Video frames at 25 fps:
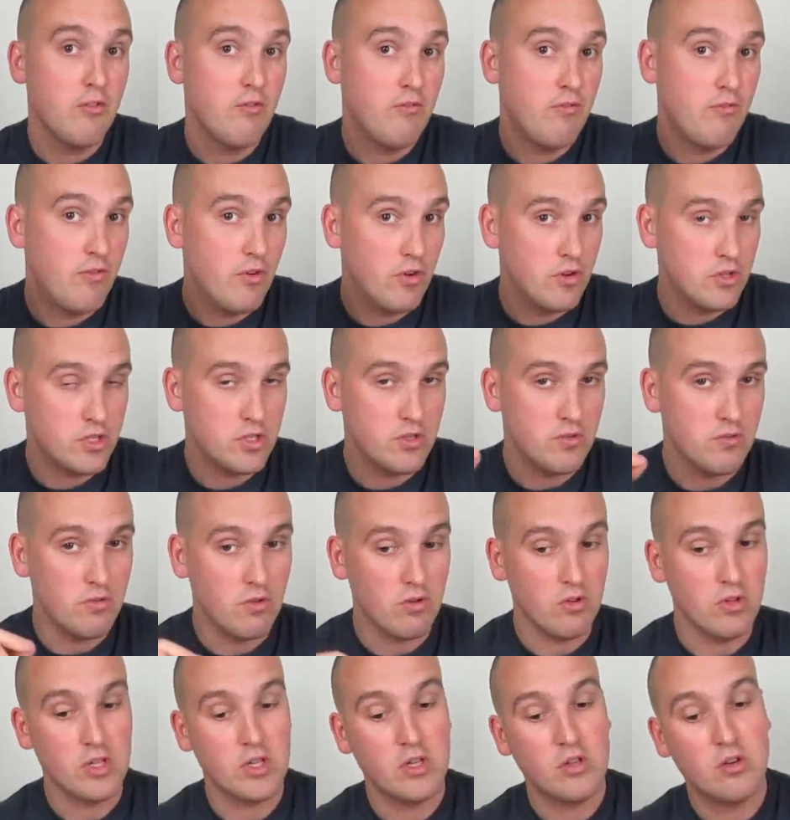First of
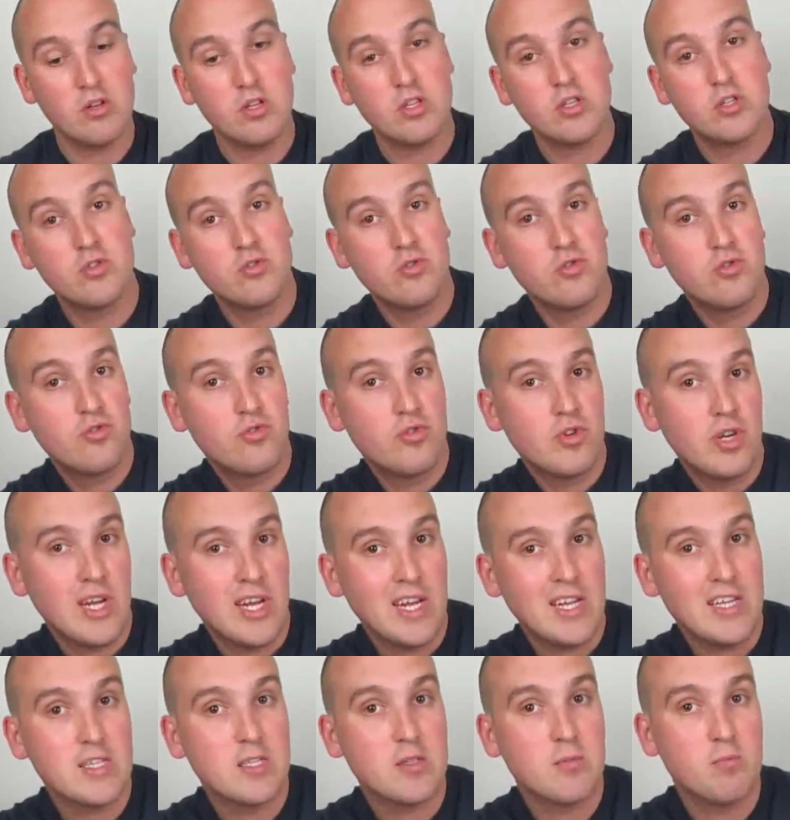all, in order to
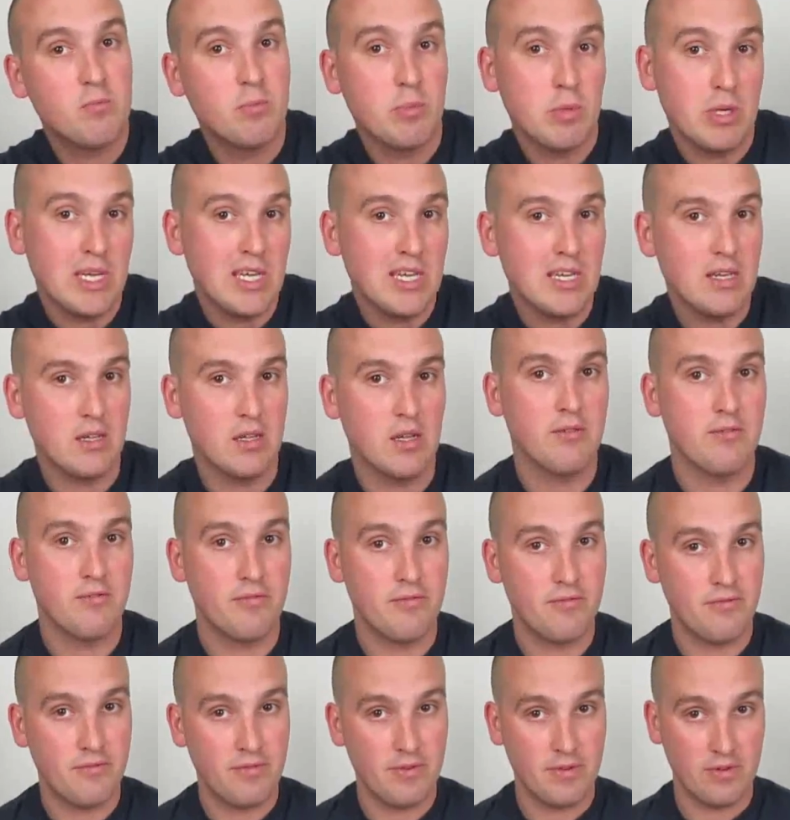train speed
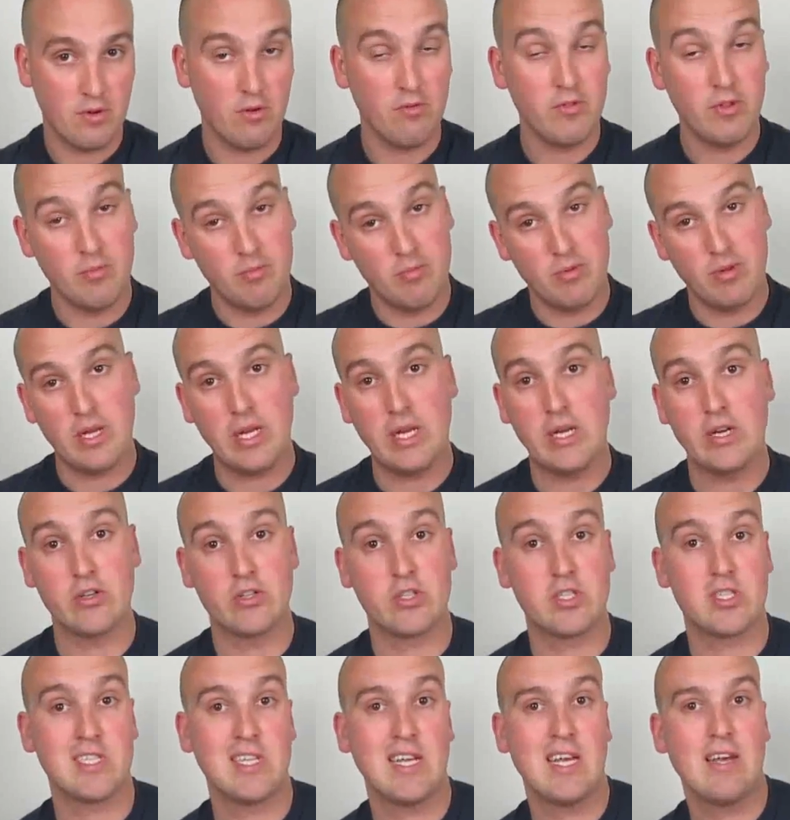of the
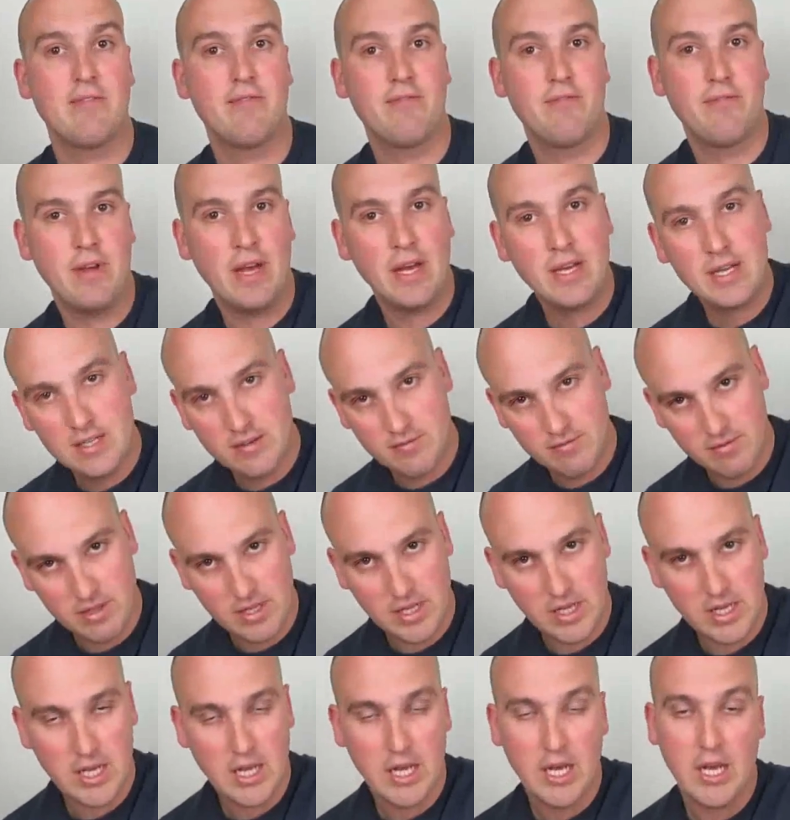players
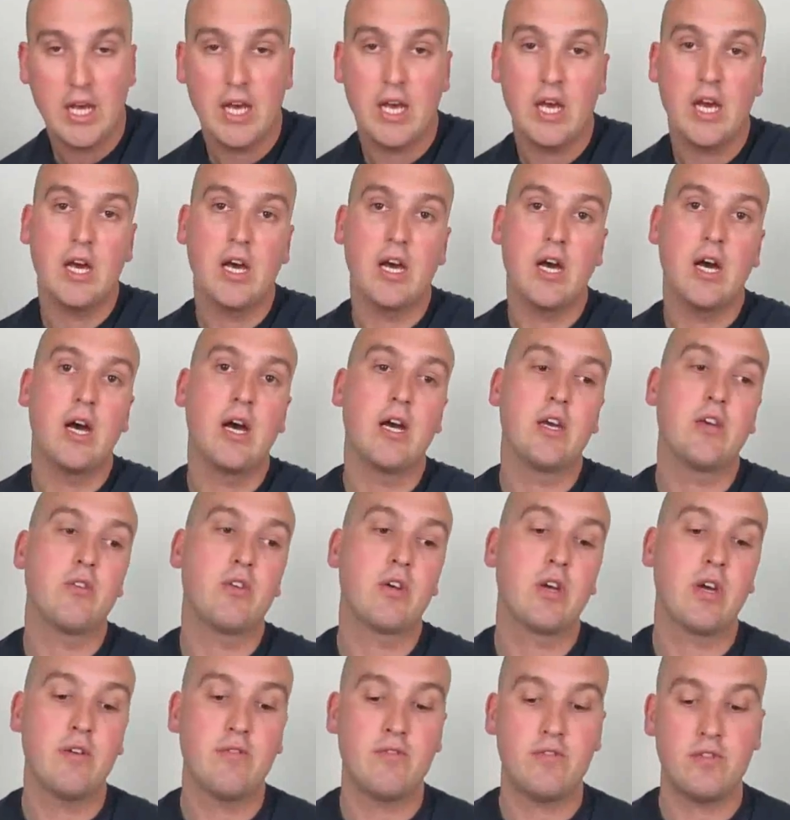effectively, you
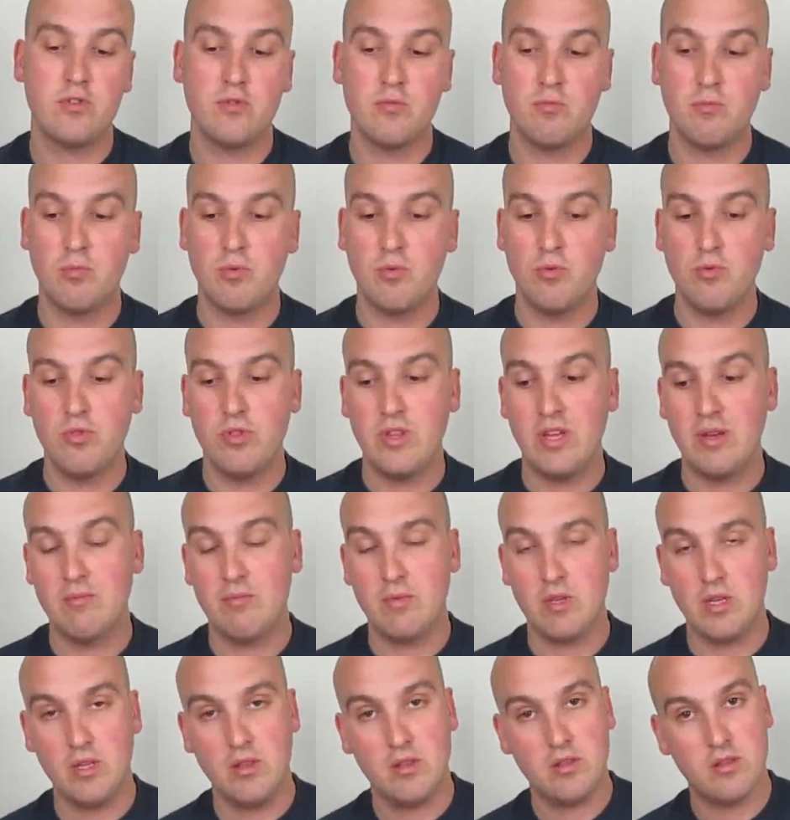have to put
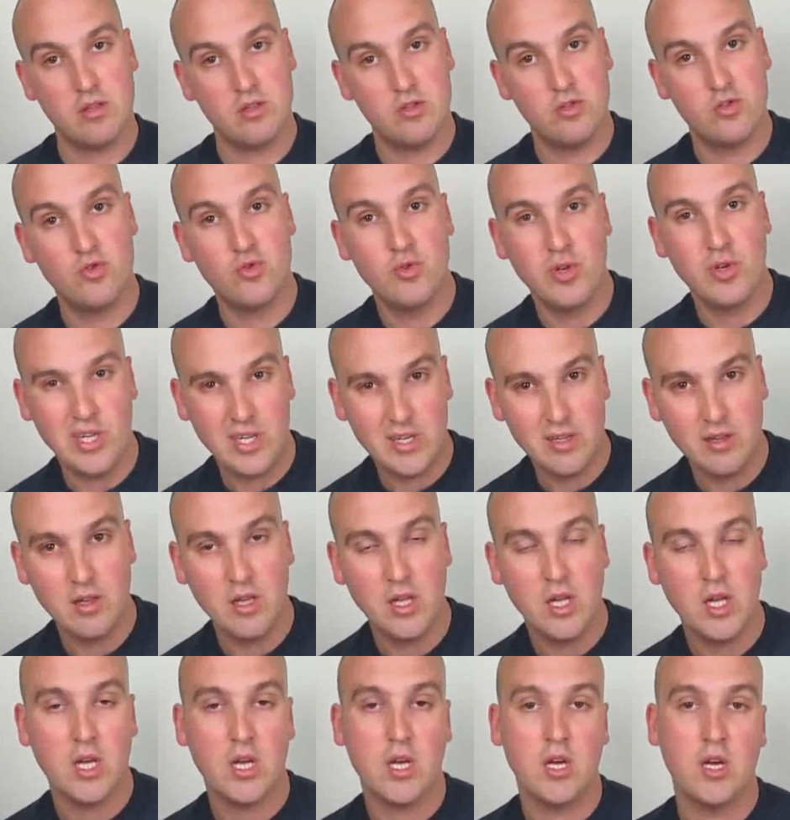them in the drill
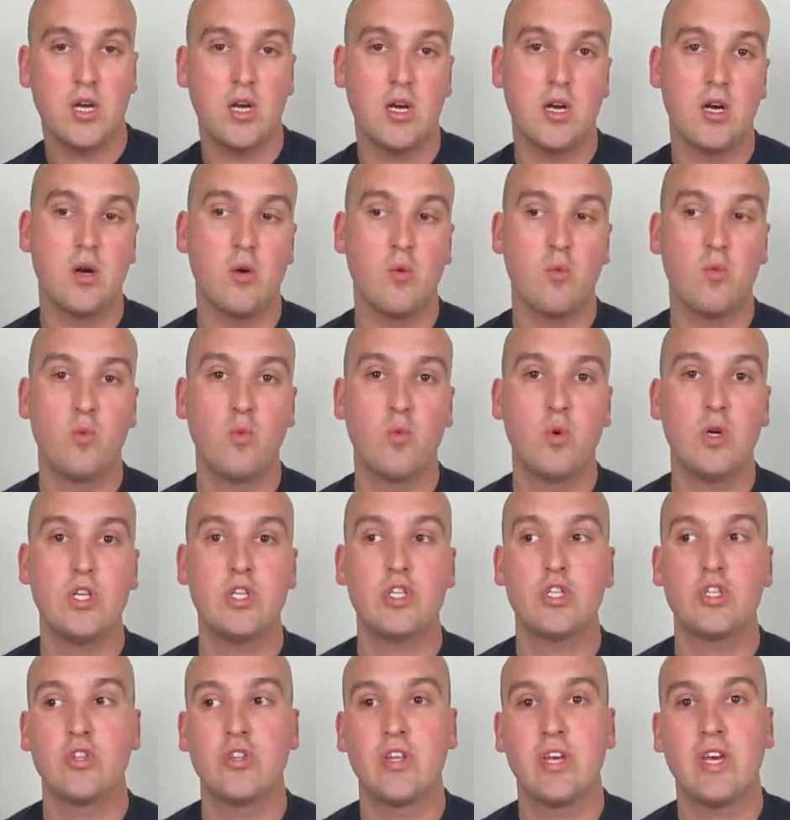
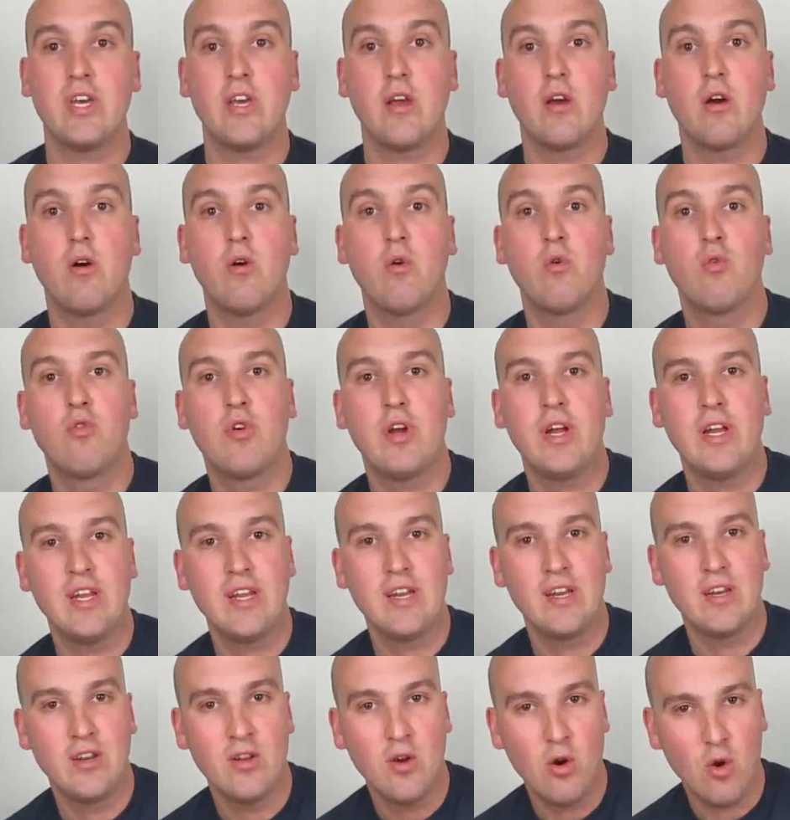which they already
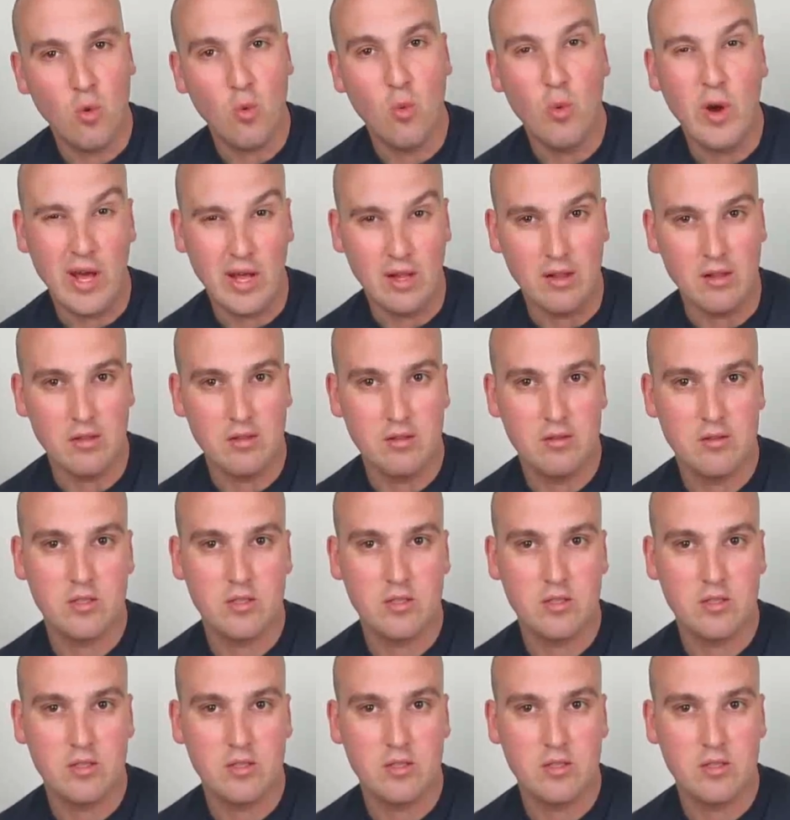know well.